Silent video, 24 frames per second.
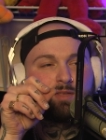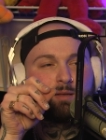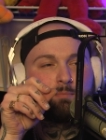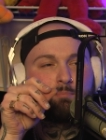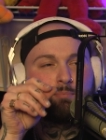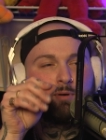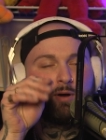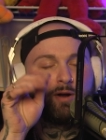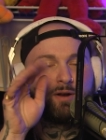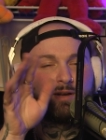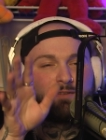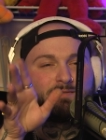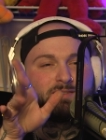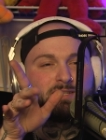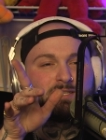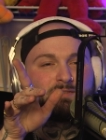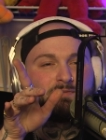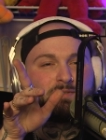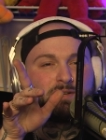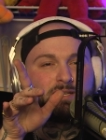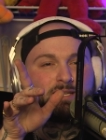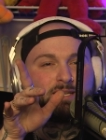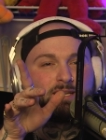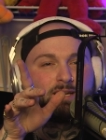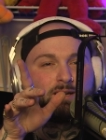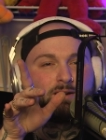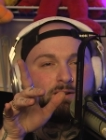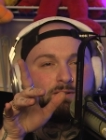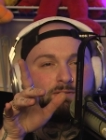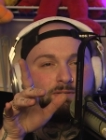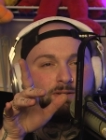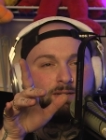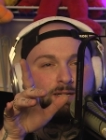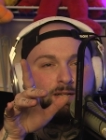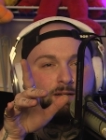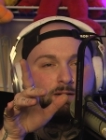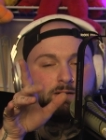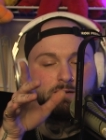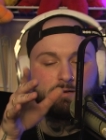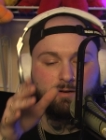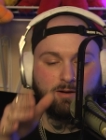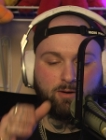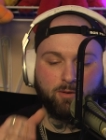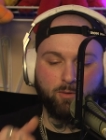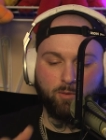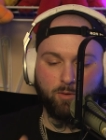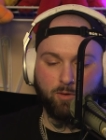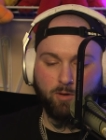part of this video,
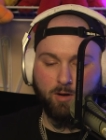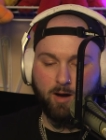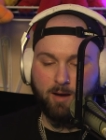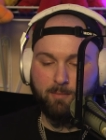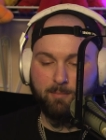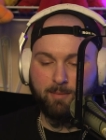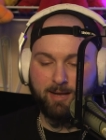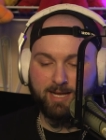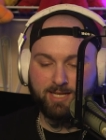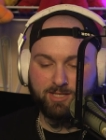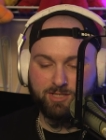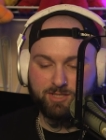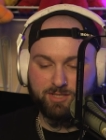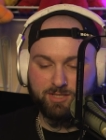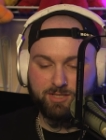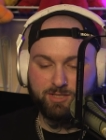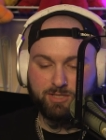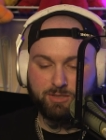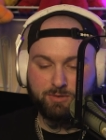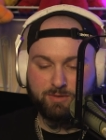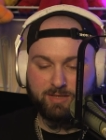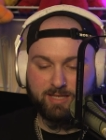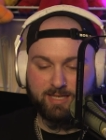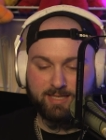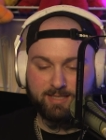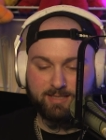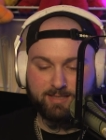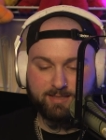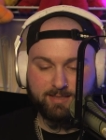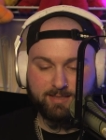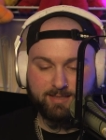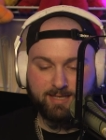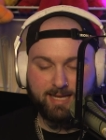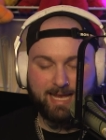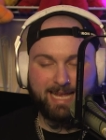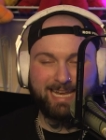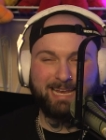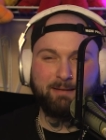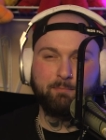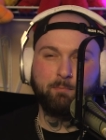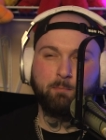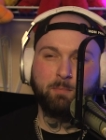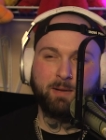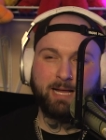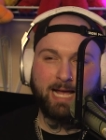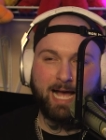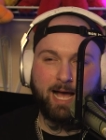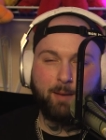or I might just do this and
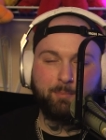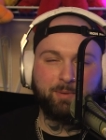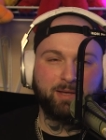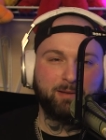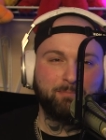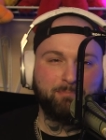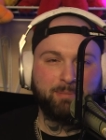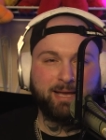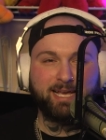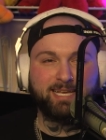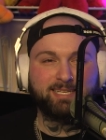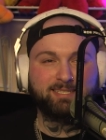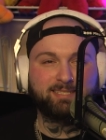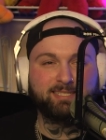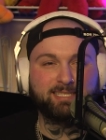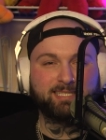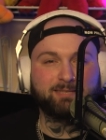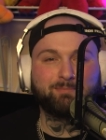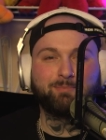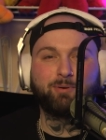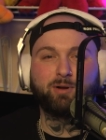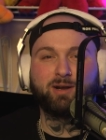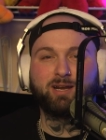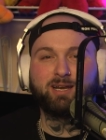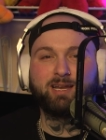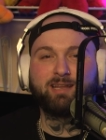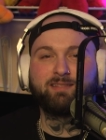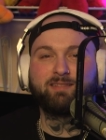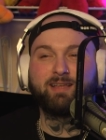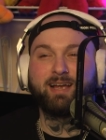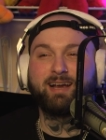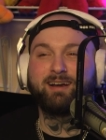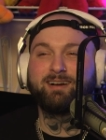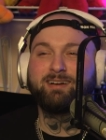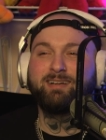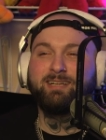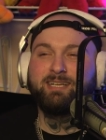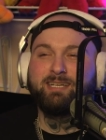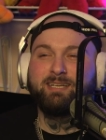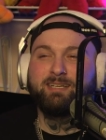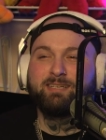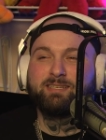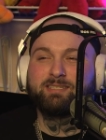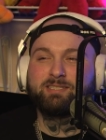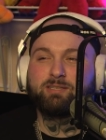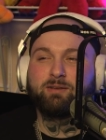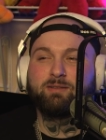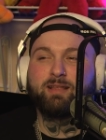copy and paste this and put it in there.
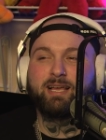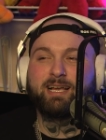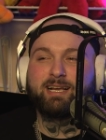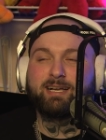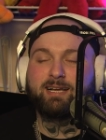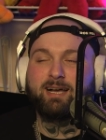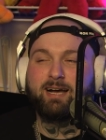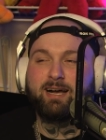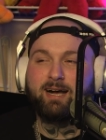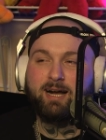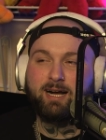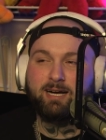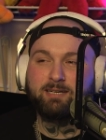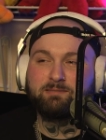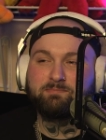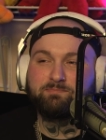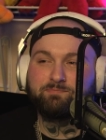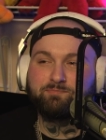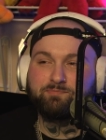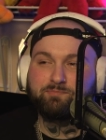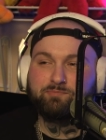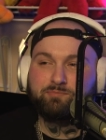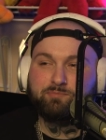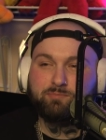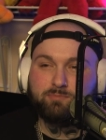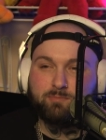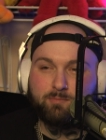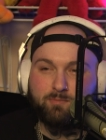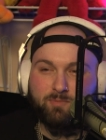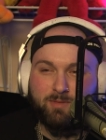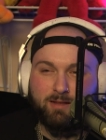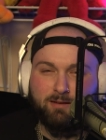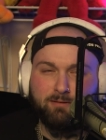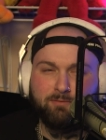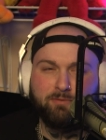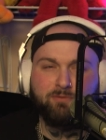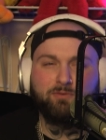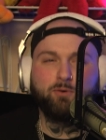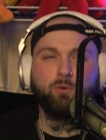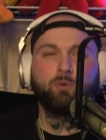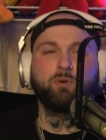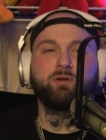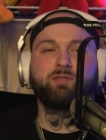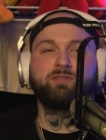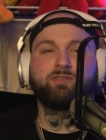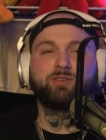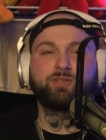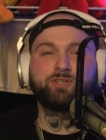So like um,
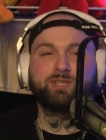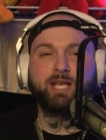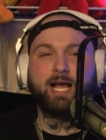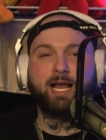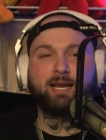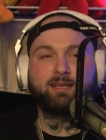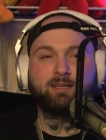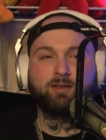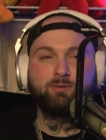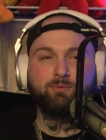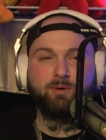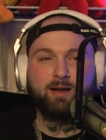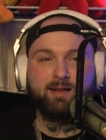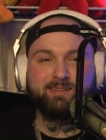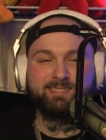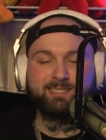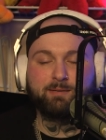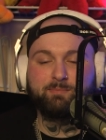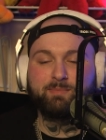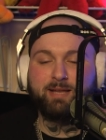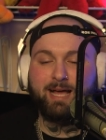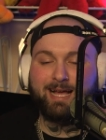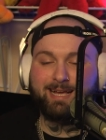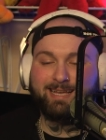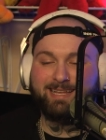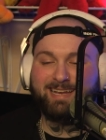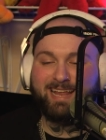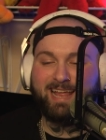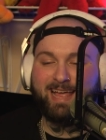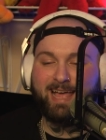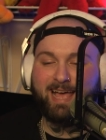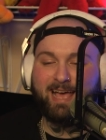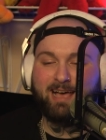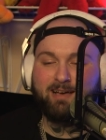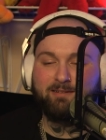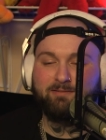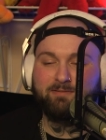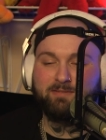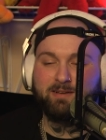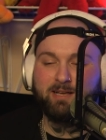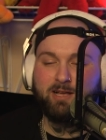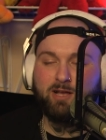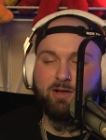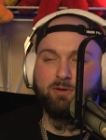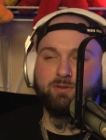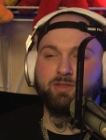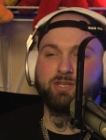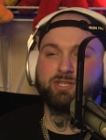for the shotgun rounds, I'm not going to have
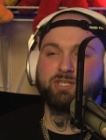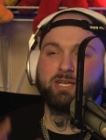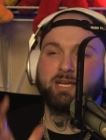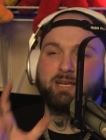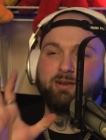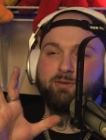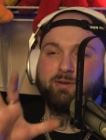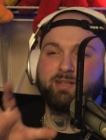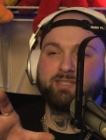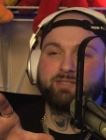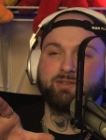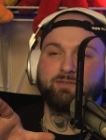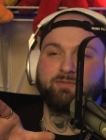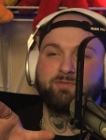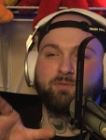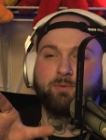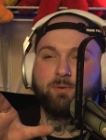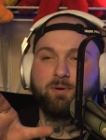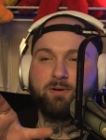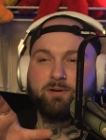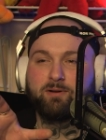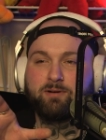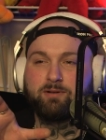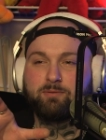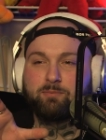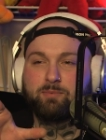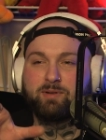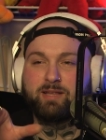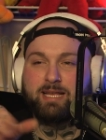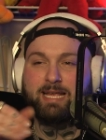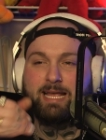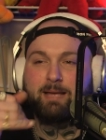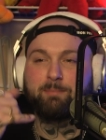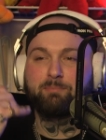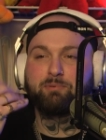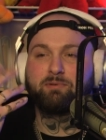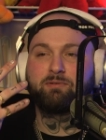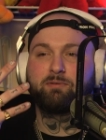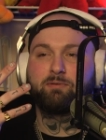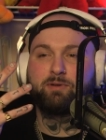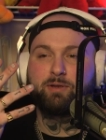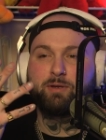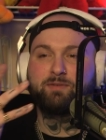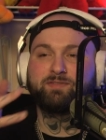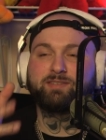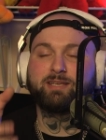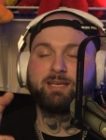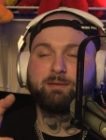the shotgun rounds are for where they impro- you
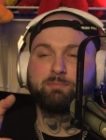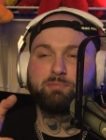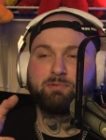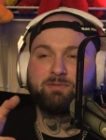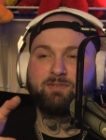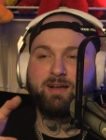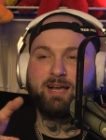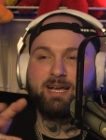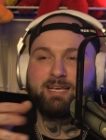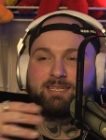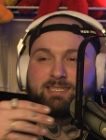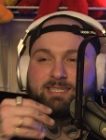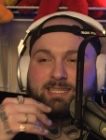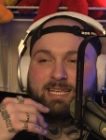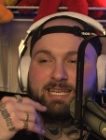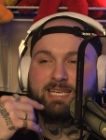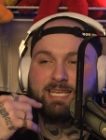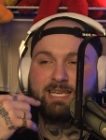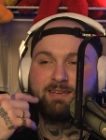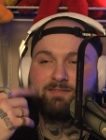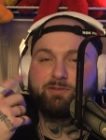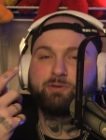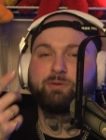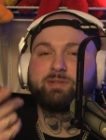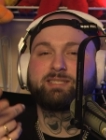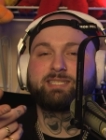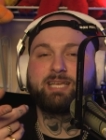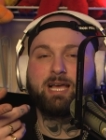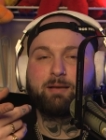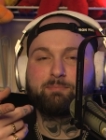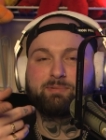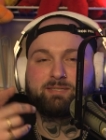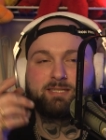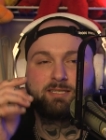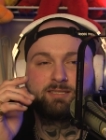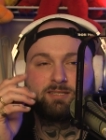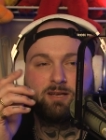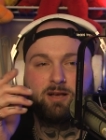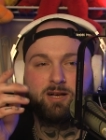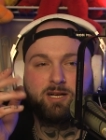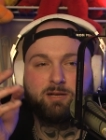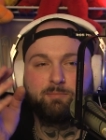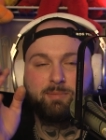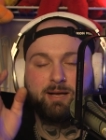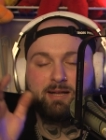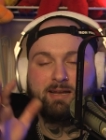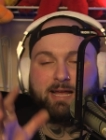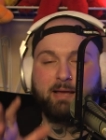have to improvise and they give you a topic to talk
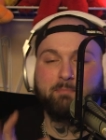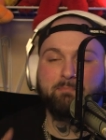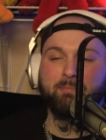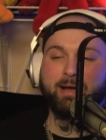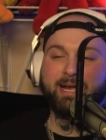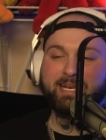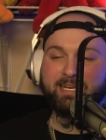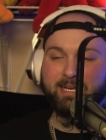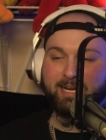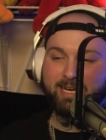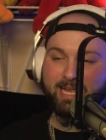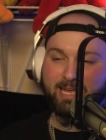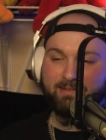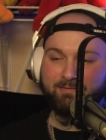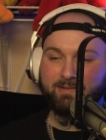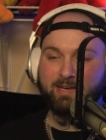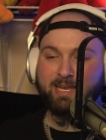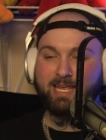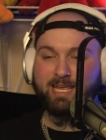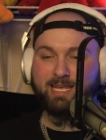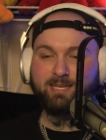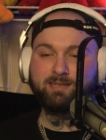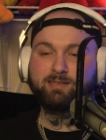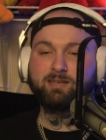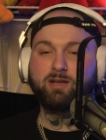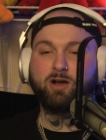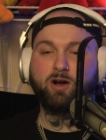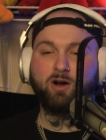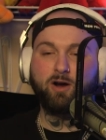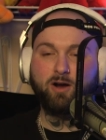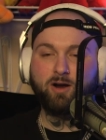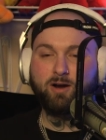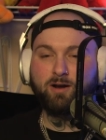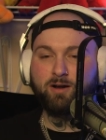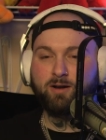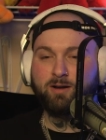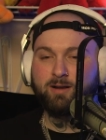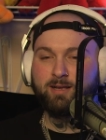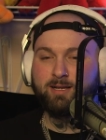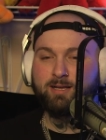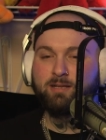about. I might not have an in car